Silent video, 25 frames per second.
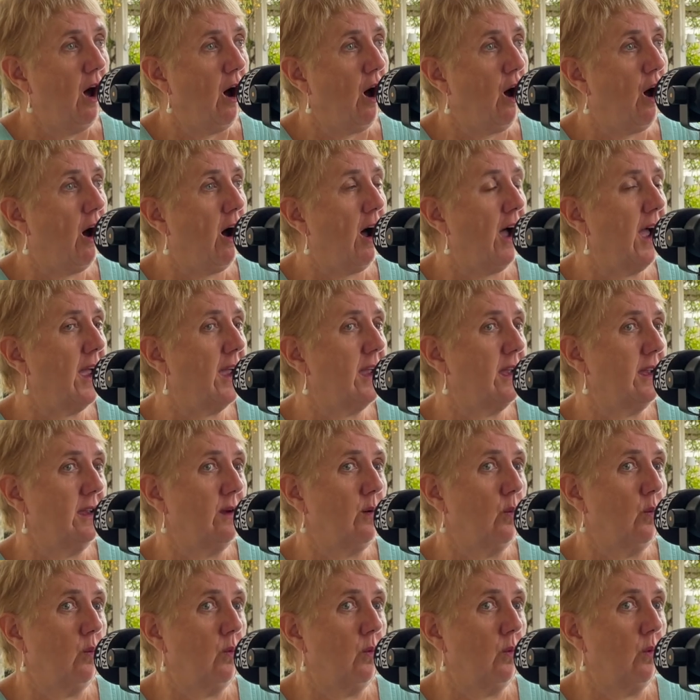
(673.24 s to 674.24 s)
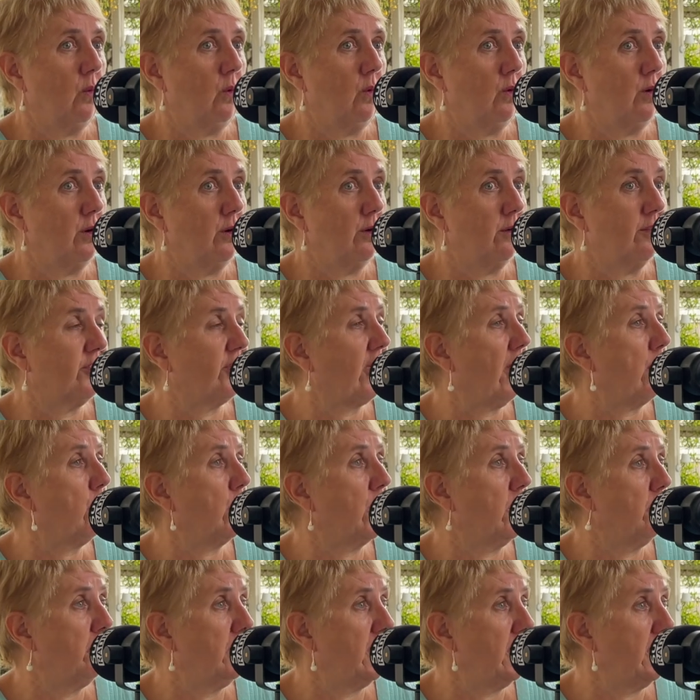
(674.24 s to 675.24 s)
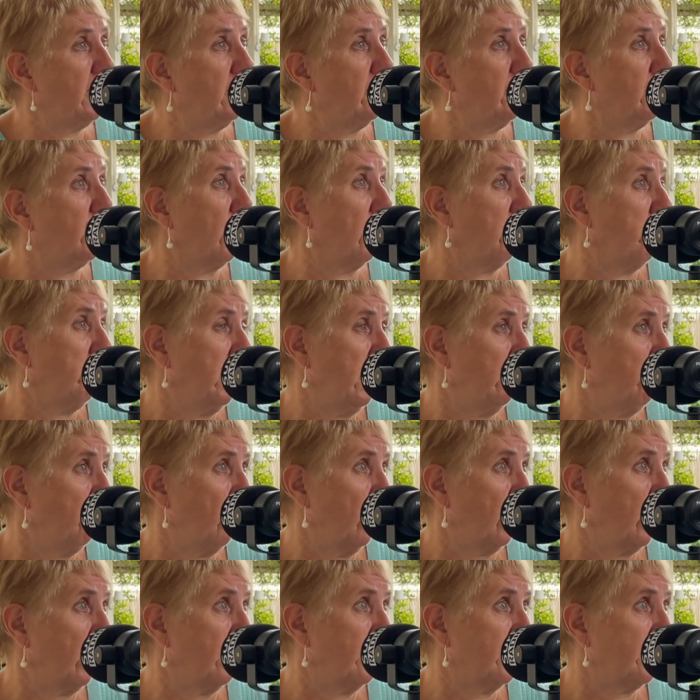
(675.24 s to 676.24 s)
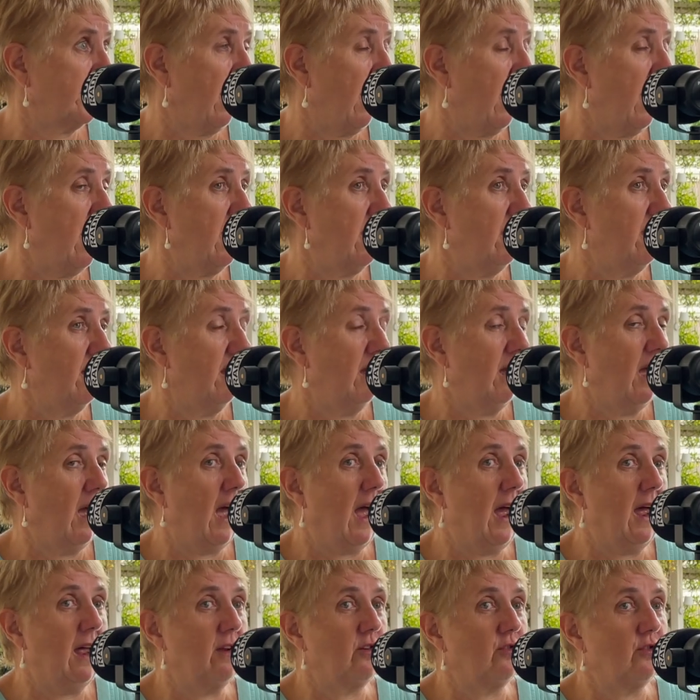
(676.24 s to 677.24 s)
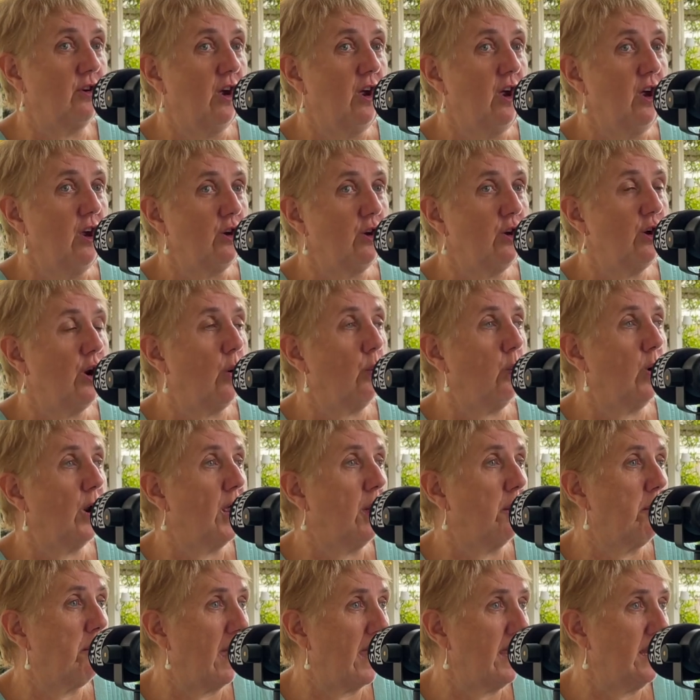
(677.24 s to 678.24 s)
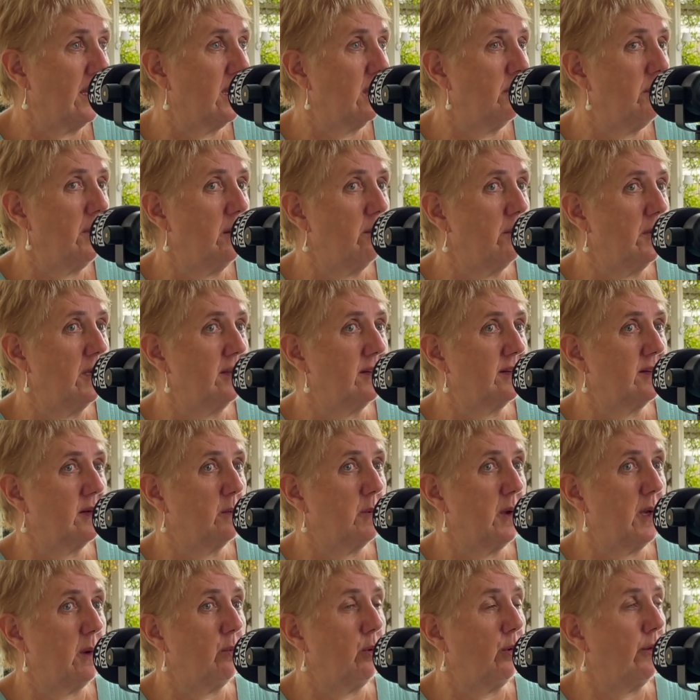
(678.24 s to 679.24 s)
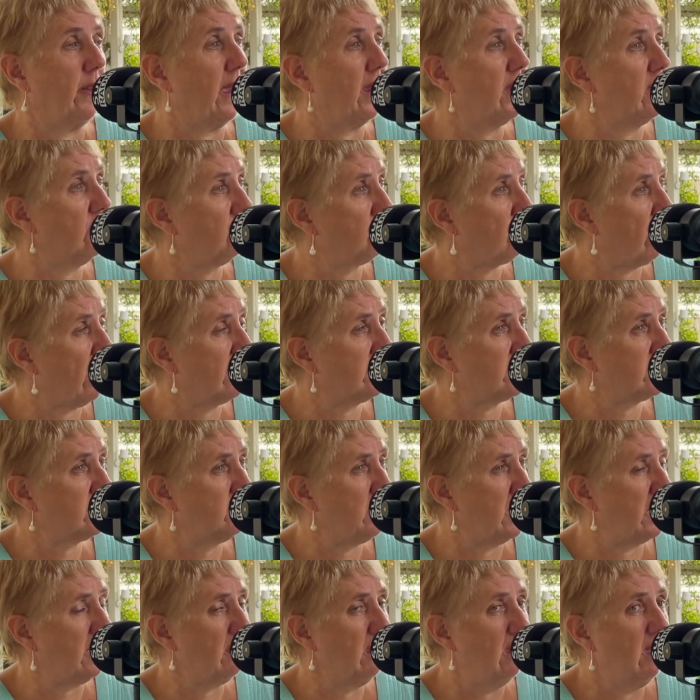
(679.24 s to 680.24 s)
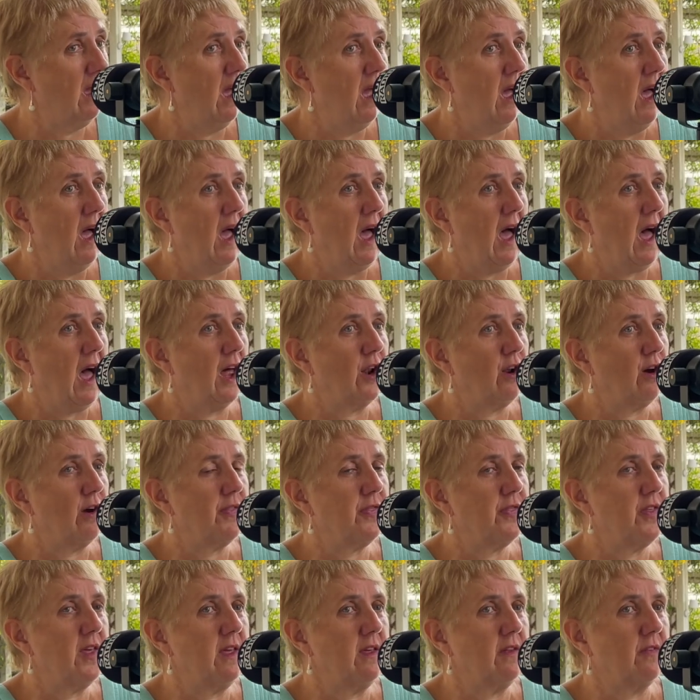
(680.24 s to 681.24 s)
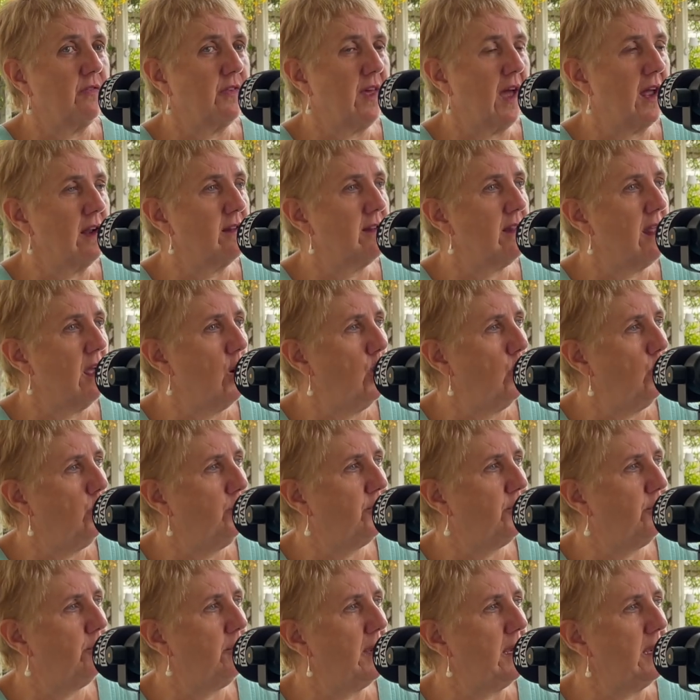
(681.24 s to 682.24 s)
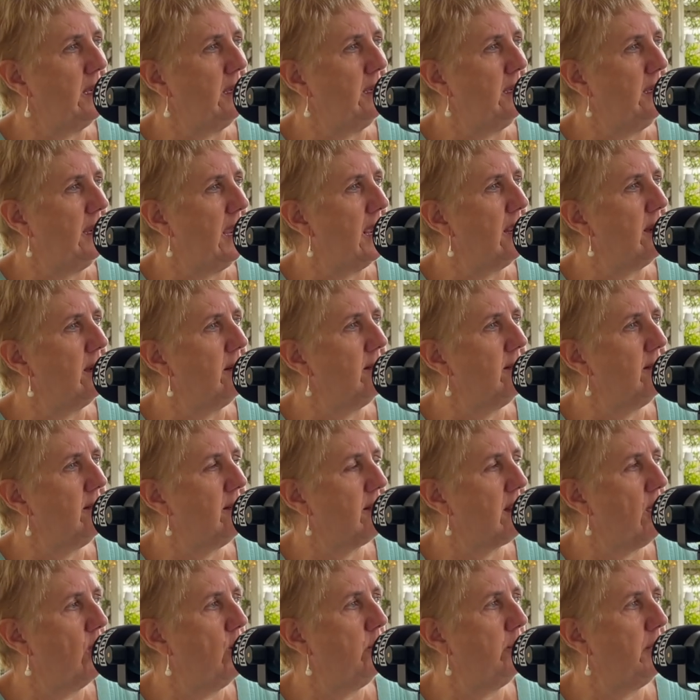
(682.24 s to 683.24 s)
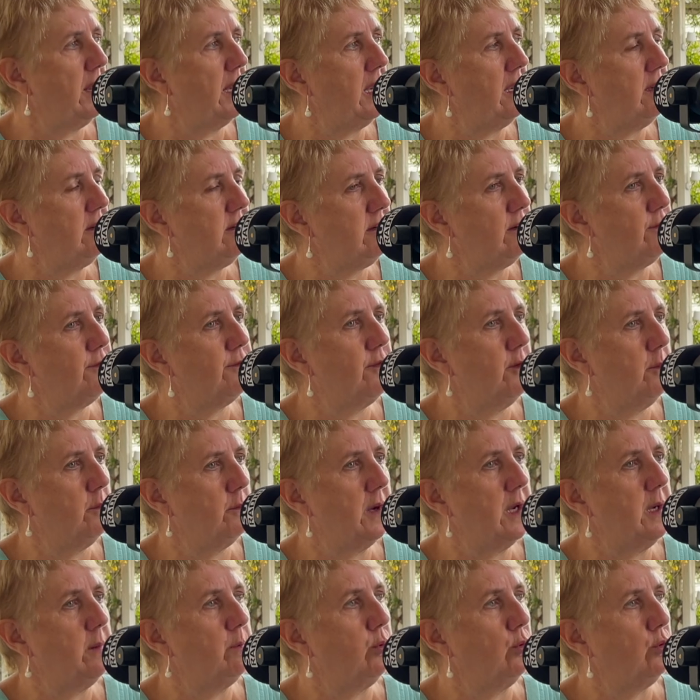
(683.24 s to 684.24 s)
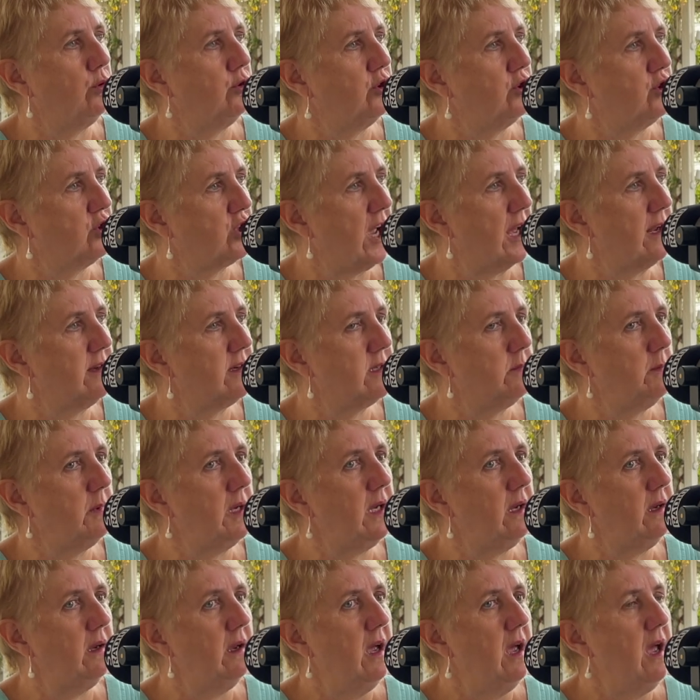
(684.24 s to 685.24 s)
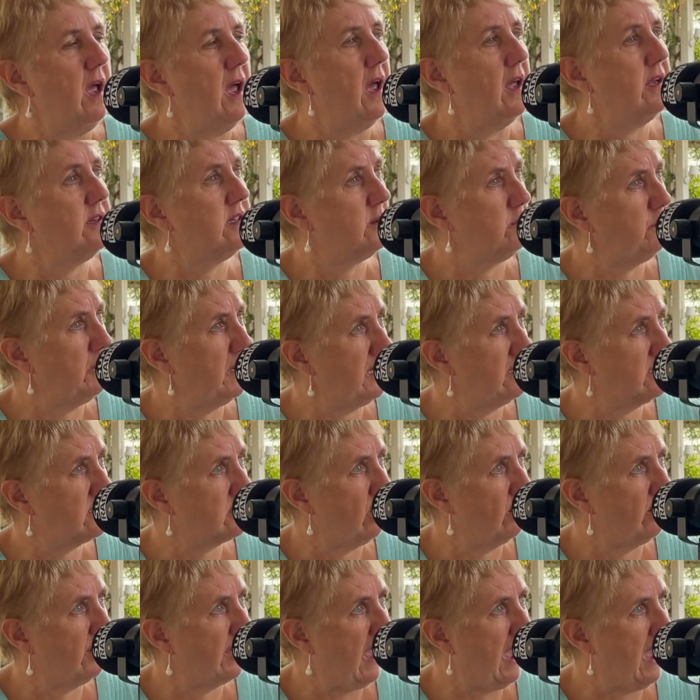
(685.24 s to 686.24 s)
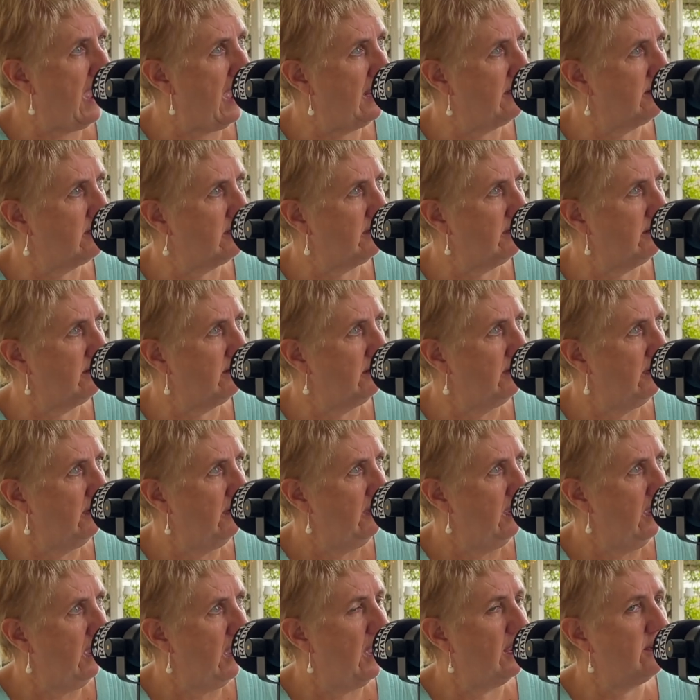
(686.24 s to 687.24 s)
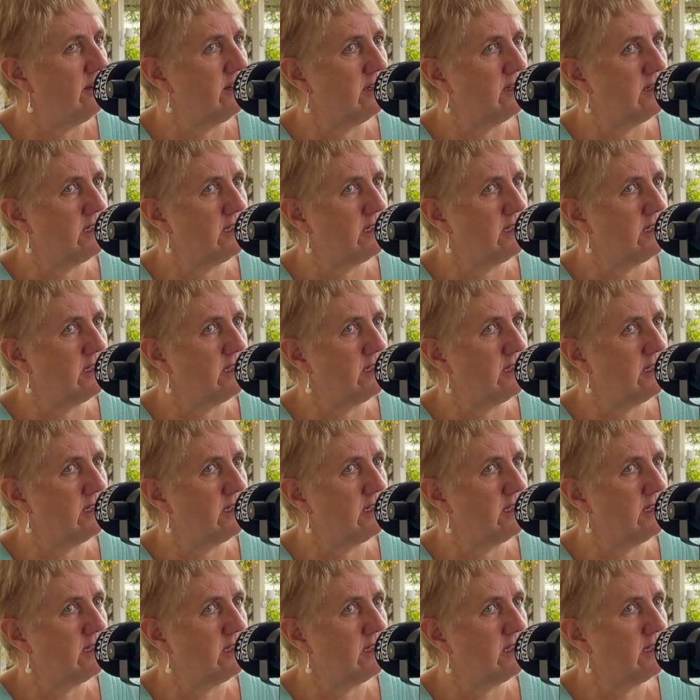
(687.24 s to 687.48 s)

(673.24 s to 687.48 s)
I say what I mean and I mean what I say. And, you know, when I make commitments to people, they can trust me. And I think that's helped me get so many different people to chat to me and to be so candid mm. and hmm.